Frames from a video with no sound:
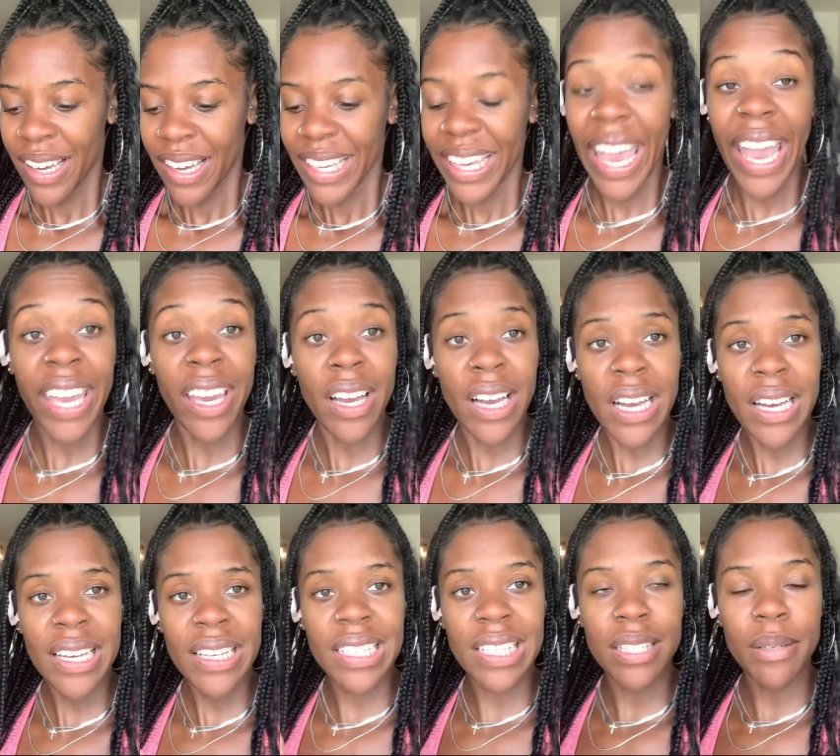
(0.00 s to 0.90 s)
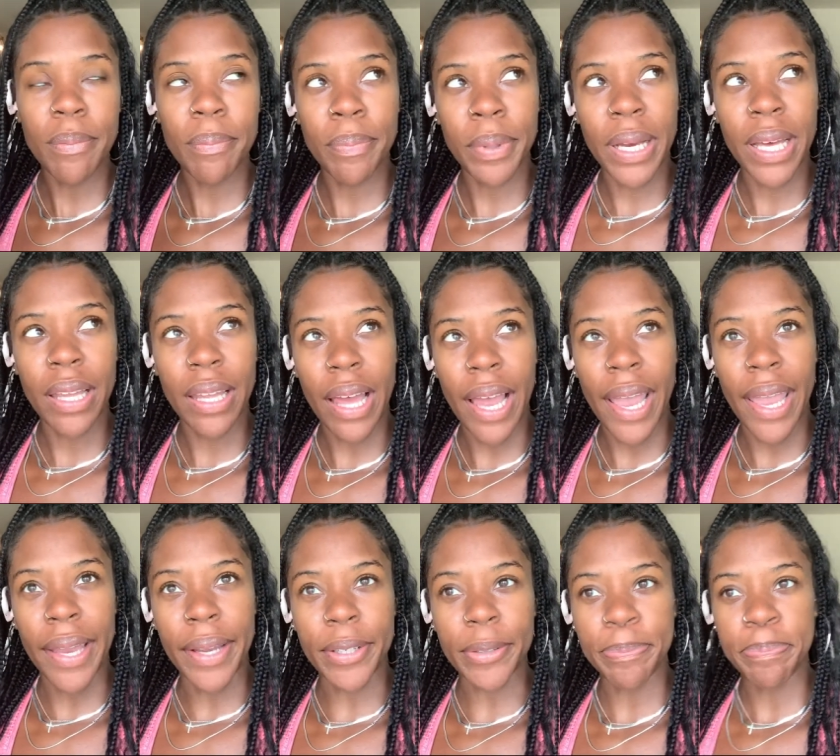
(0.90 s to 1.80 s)
Chaos, but
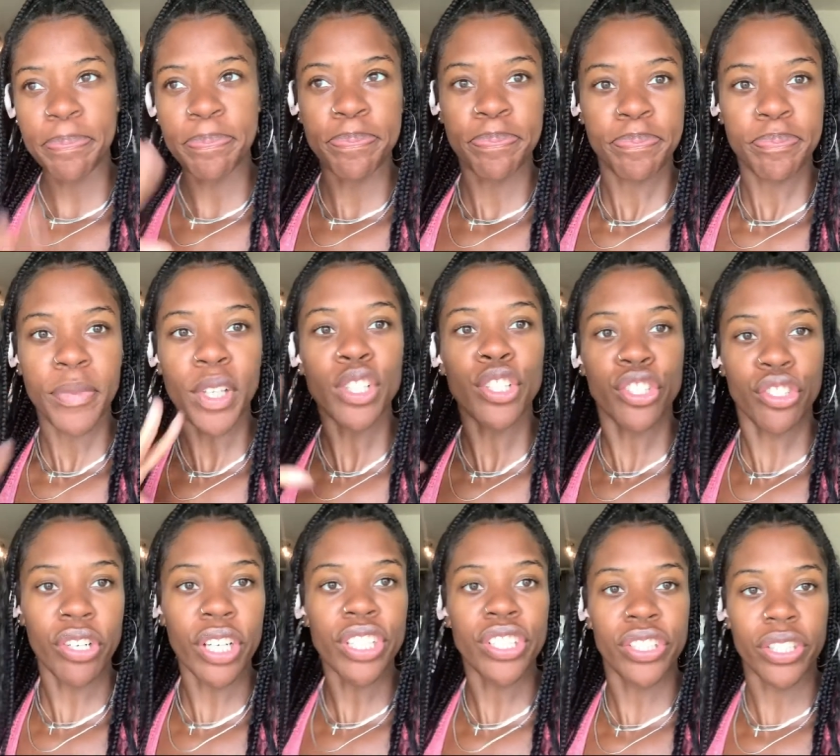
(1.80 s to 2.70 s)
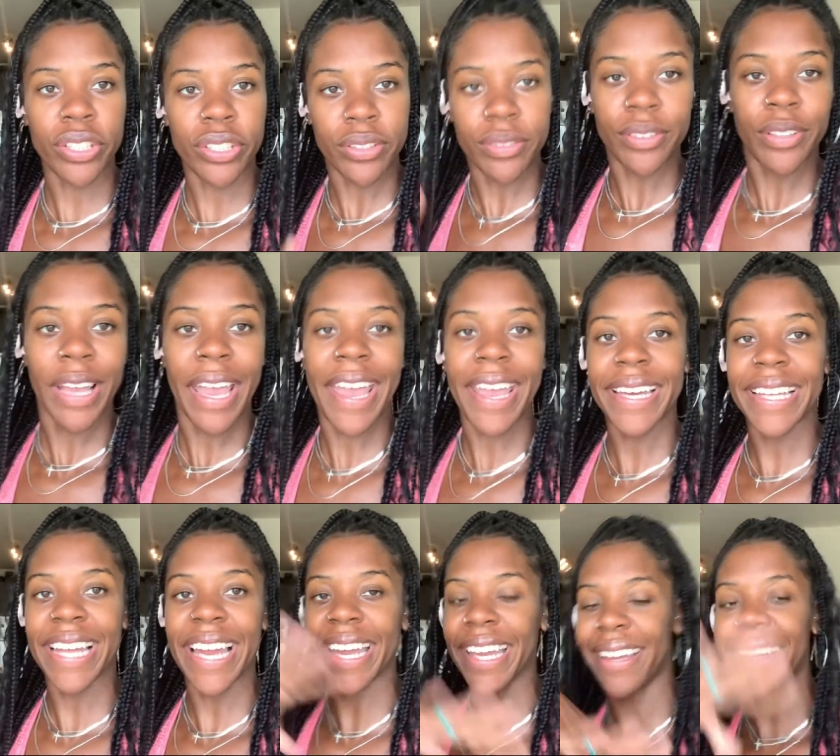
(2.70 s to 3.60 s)
like structured, okay?
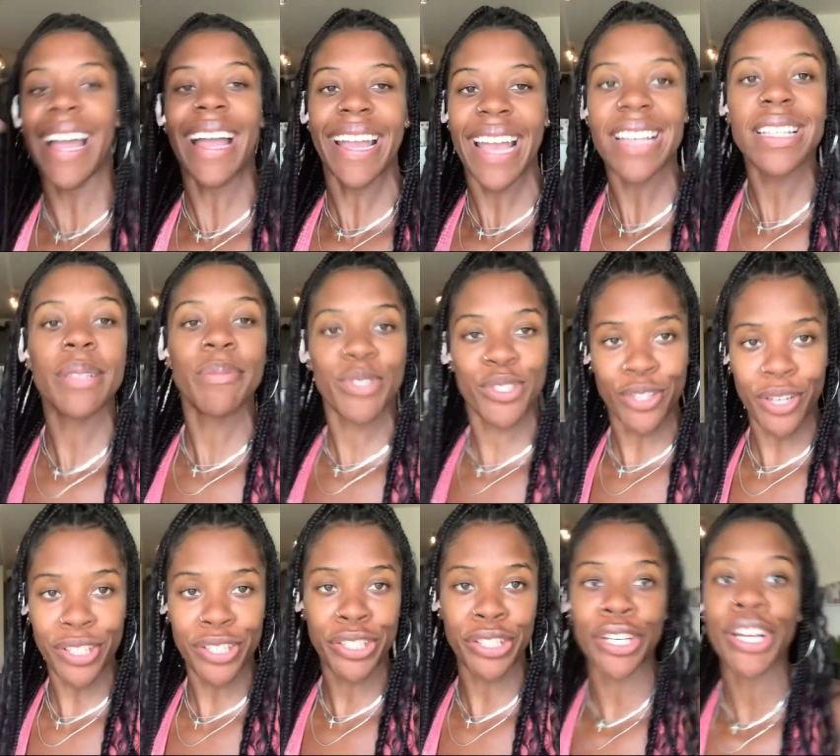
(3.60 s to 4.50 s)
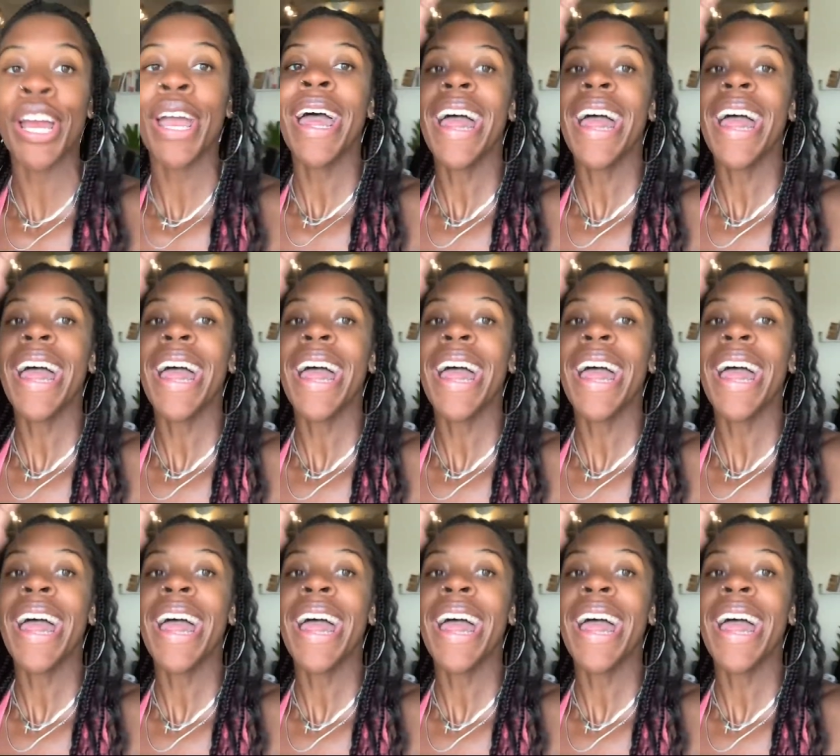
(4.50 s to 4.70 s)
Like, I got some structure.